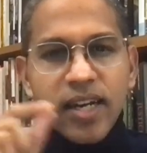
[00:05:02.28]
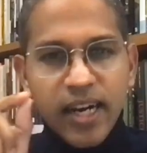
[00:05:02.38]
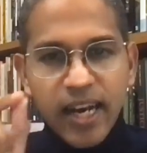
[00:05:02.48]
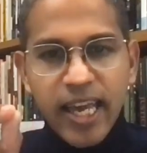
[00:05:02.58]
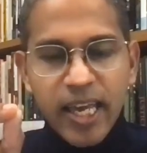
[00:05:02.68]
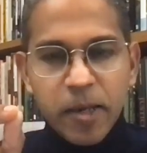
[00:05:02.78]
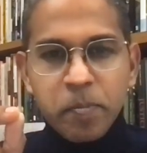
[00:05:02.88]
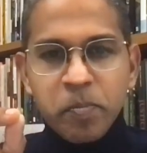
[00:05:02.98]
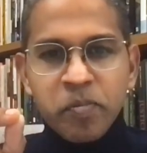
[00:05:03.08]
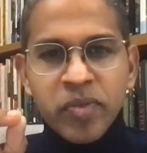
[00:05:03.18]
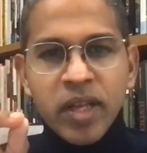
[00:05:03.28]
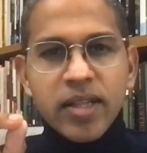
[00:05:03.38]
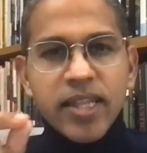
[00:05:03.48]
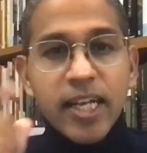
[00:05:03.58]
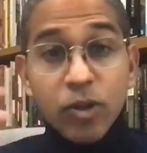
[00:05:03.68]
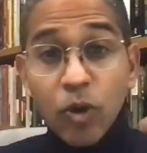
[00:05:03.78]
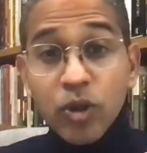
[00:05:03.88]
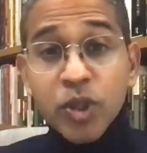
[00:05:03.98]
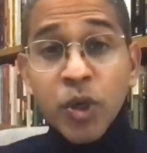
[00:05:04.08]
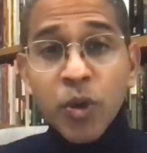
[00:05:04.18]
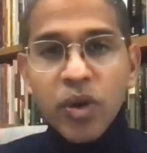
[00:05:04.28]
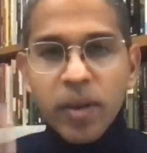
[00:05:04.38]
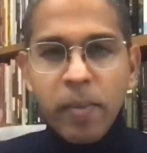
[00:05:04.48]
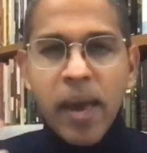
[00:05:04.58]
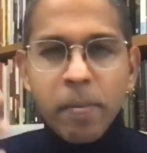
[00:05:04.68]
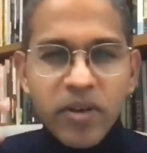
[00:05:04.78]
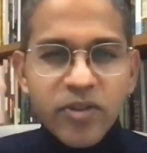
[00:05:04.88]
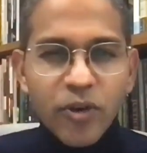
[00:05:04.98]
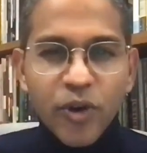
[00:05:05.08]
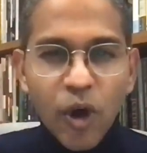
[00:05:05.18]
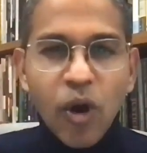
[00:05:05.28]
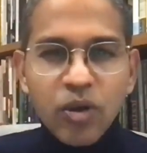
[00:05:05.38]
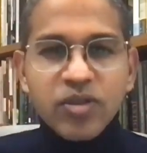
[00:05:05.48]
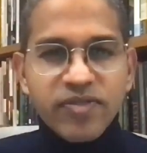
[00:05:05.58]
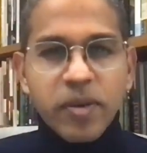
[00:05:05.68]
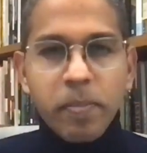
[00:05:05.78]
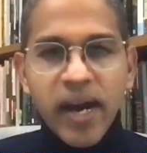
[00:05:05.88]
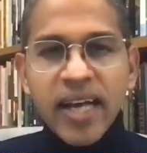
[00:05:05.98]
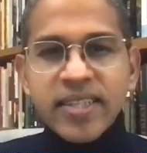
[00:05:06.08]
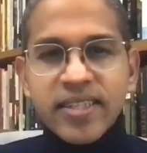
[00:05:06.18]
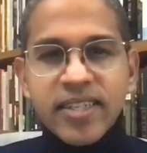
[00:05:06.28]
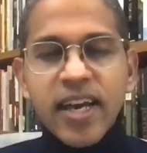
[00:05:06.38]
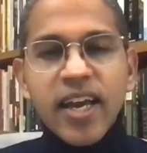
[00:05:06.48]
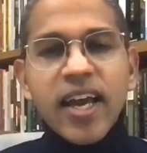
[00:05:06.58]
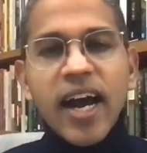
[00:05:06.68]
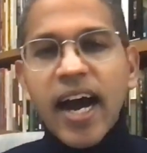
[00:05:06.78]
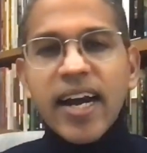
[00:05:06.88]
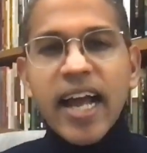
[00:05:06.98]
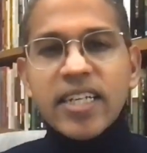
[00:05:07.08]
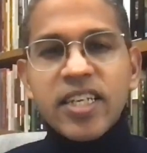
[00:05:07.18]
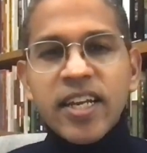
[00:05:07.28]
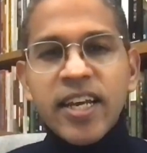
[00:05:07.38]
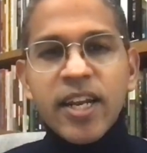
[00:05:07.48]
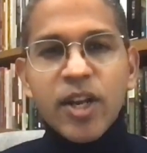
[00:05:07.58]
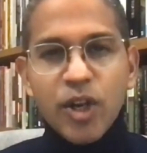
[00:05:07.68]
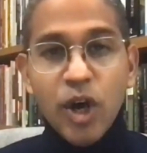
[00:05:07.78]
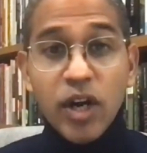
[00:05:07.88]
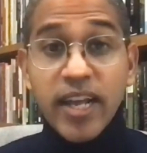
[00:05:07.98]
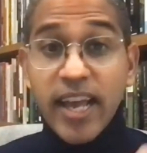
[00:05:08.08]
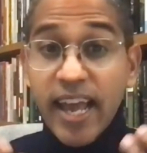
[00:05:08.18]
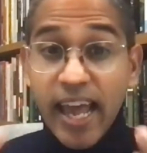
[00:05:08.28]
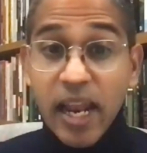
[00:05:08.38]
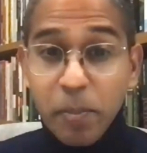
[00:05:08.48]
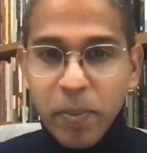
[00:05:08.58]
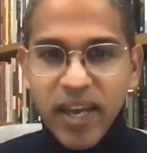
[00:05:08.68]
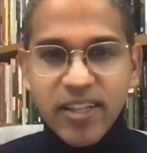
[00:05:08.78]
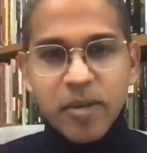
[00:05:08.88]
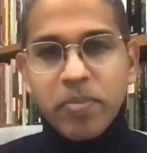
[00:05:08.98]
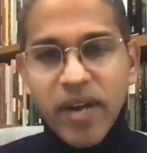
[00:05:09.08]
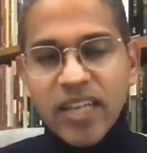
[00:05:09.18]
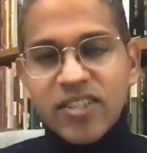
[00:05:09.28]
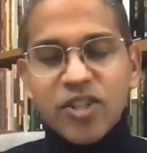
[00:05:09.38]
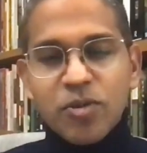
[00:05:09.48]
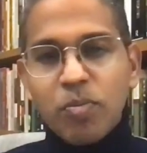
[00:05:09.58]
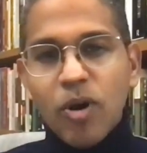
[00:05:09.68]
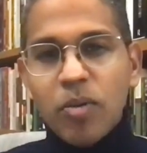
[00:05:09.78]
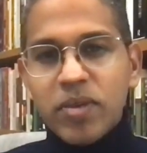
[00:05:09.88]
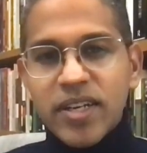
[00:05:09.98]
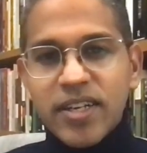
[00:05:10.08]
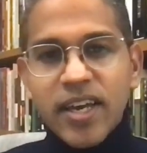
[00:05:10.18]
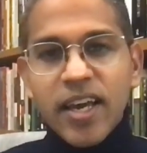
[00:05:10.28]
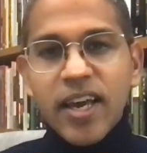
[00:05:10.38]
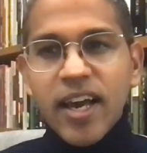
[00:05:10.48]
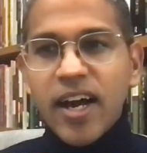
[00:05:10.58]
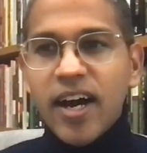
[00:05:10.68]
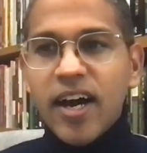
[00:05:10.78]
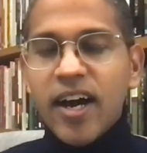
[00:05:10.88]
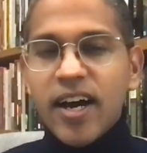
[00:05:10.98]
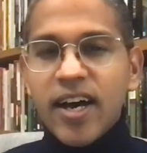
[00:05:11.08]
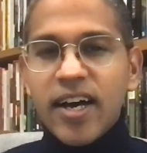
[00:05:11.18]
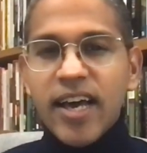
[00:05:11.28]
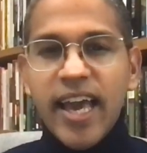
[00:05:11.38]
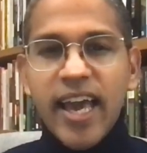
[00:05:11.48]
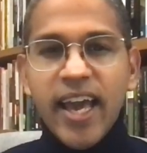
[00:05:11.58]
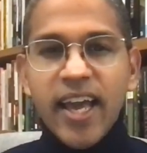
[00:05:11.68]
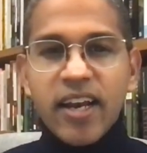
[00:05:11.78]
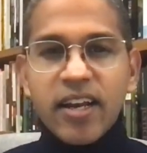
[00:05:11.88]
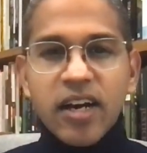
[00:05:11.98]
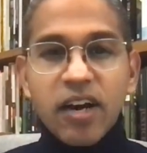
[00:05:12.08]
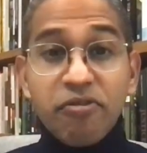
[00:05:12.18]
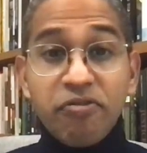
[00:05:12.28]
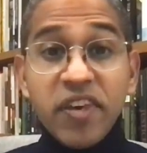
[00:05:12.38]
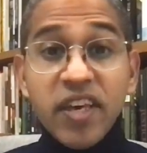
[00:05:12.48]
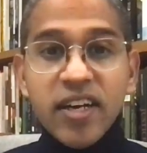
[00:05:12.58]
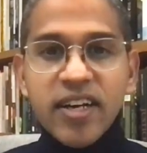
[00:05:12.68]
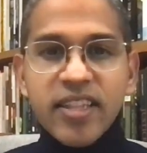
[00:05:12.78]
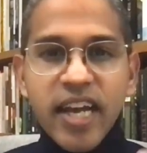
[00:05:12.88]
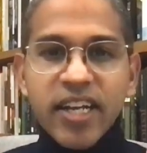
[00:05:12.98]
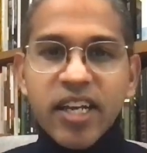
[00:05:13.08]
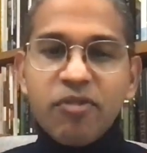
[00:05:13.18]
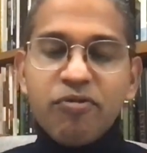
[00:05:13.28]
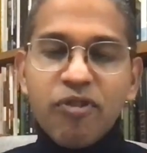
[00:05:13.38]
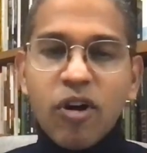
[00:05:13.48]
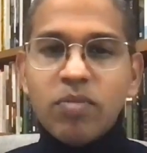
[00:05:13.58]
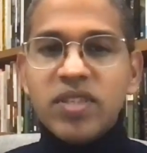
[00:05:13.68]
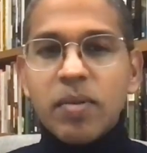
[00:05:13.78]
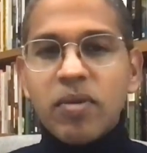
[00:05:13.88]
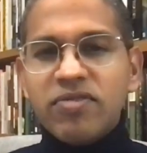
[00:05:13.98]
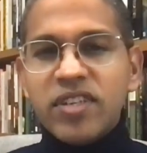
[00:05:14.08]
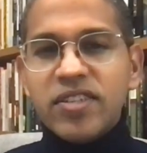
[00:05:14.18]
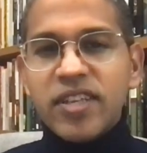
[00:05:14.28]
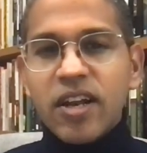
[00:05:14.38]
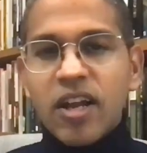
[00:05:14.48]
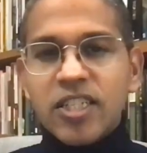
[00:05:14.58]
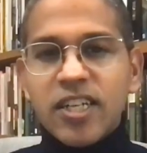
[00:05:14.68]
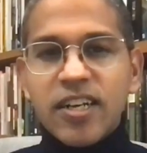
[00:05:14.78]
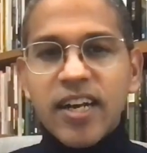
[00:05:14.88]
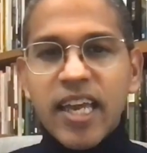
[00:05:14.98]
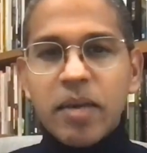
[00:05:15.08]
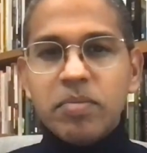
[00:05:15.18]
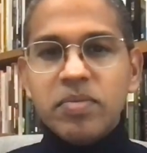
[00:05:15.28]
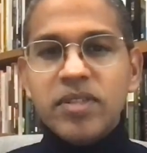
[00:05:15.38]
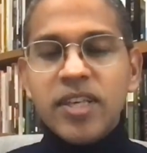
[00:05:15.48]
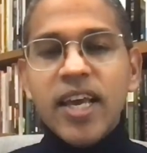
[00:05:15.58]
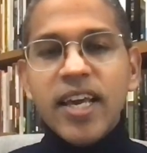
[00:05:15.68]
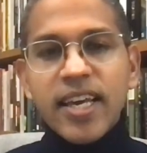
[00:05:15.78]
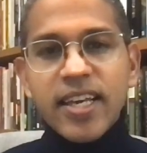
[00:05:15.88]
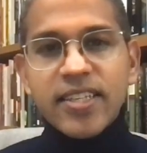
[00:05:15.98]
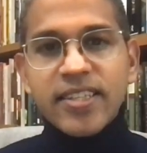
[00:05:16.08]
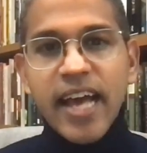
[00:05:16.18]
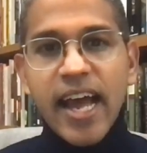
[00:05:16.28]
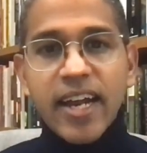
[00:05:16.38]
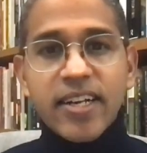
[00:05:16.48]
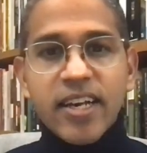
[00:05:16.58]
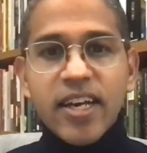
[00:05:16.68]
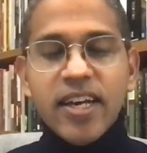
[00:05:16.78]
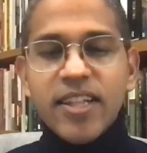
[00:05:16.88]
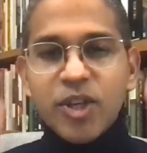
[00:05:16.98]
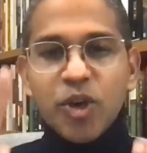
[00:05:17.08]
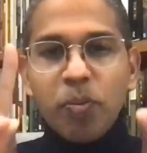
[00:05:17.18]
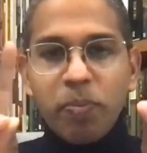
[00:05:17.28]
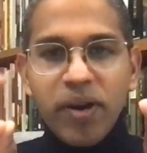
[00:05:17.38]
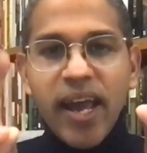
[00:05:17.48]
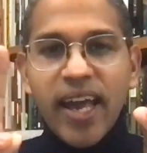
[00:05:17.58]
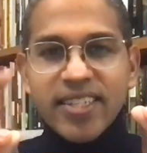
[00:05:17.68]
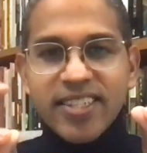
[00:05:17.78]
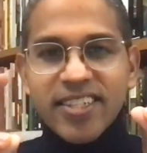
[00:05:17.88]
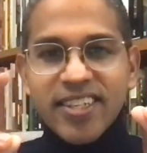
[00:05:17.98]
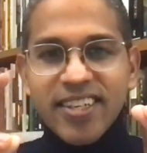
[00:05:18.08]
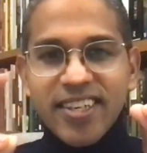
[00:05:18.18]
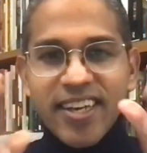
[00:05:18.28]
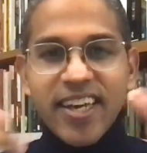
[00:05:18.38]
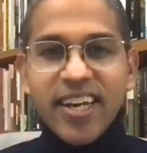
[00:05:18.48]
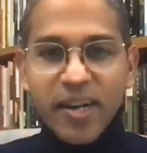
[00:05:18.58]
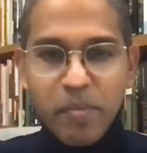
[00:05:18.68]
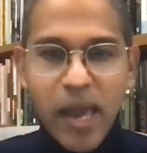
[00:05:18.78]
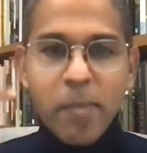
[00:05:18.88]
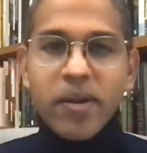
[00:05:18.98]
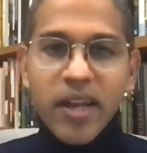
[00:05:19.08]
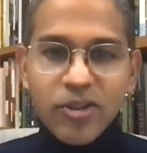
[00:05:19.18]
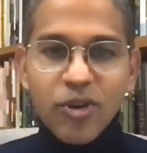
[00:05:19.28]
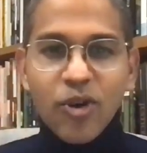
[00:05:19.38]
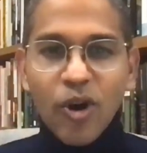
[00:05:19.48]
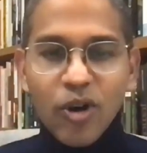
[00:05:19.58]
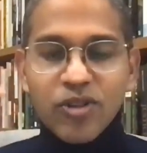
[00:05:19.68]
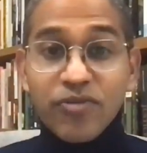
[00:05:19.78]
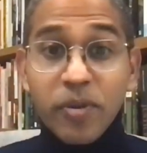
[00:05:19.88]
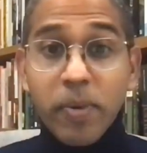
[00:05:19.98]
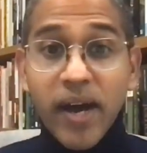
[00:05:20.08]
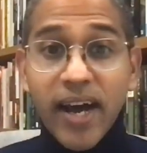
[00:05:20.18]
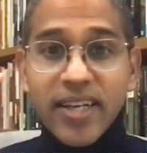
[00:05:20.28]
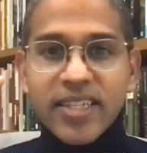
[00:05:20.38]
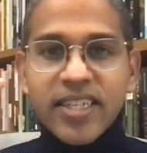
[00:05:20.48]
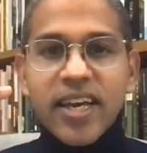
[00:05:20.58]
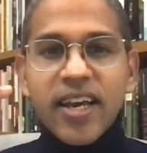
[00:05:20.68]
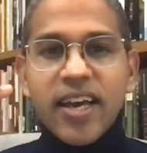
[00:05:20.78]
the claim that those who remember the wrongs of the past are actually not helping the present moment. And a fear that informs some of these theological claims is that the oppressed, in remembering the wrongs of the past,